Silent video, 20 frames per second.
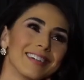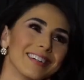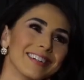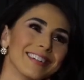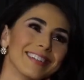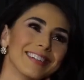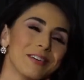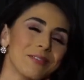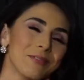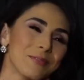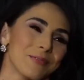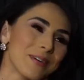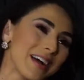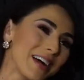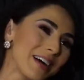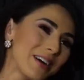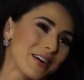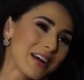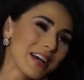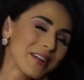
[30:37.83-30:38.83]
Oh
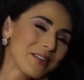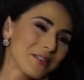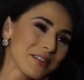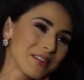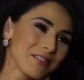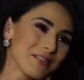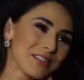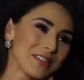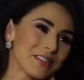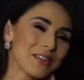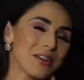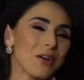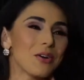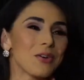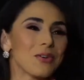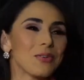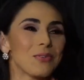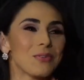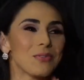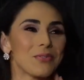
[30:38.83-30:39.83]
wow, I don't even
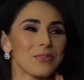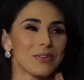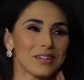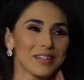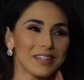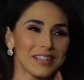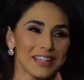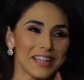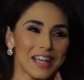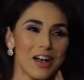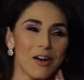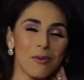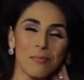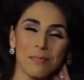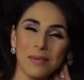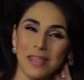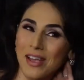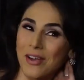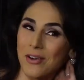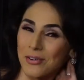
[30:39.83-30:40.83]
know. Help
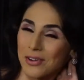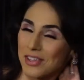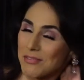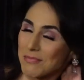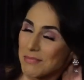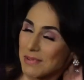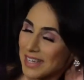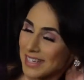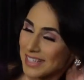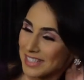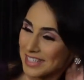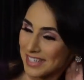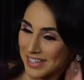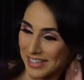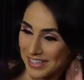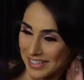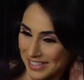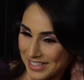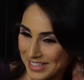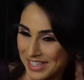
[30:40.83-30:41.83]
me out. Give me
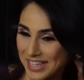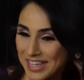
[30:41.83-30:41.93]
ideas.